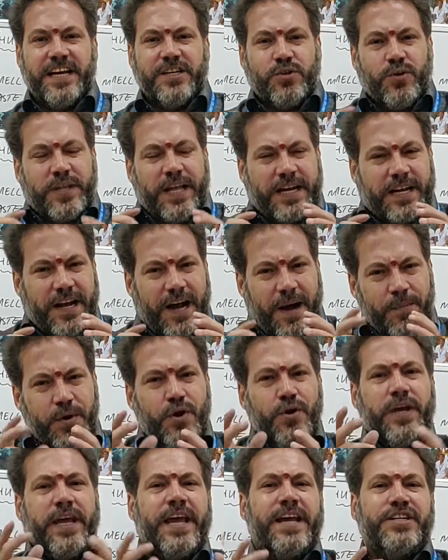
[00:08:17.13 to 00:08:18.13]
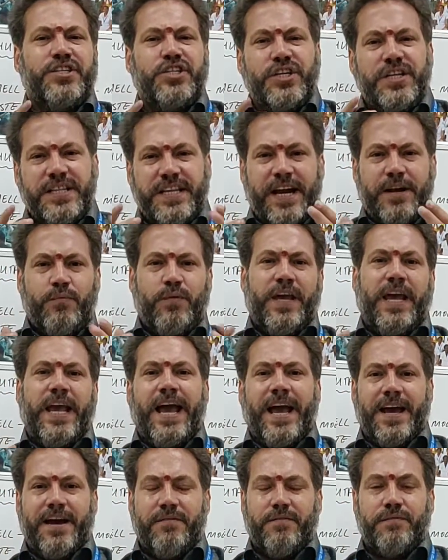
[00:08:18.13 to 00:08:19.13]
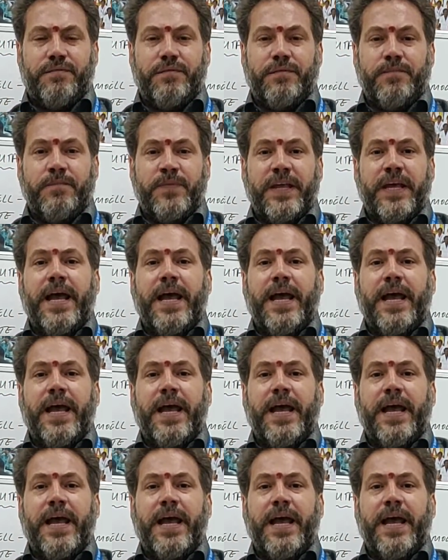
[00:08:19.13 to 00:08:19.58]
So the communication that we have,